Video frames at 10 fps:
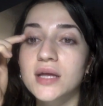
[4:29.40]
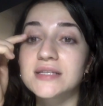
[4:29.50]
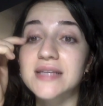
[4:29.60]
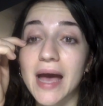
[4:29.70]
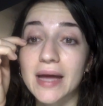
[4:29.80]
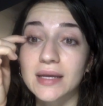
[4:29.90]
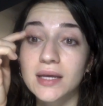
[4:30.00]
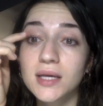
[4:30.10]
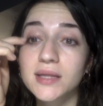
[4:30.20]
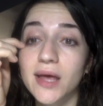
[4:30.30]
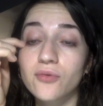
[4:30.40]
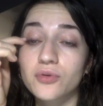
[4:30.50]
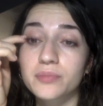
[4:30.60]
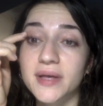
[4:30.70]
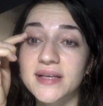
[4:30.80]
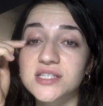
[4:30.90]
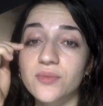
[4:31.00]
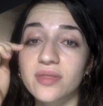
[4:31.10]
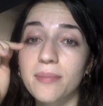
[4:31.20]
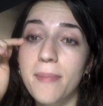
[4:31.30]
daddy, they would replace it with